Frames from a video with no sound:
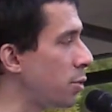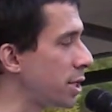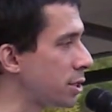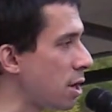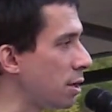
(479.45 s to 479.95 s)

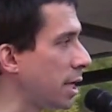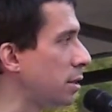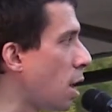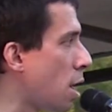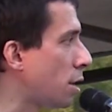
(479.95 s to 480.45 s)
what is called a
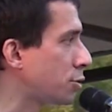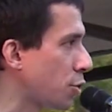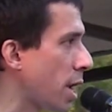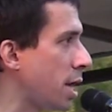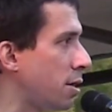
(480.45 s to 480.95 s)
long
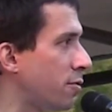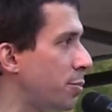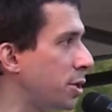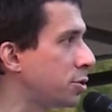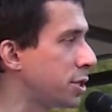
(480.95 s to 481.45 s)
train of
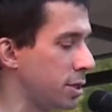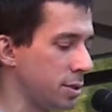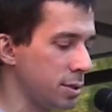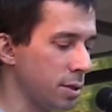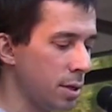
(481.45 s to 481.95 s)

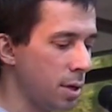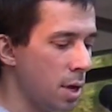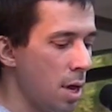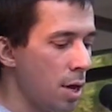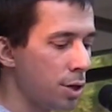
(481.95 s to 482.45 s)
abuses.
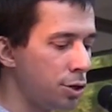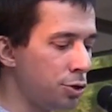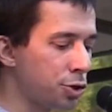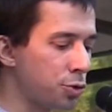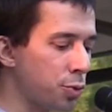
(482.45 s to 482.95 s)

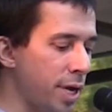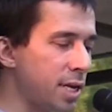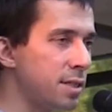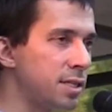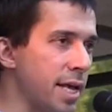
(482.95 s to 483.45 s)
You should read in the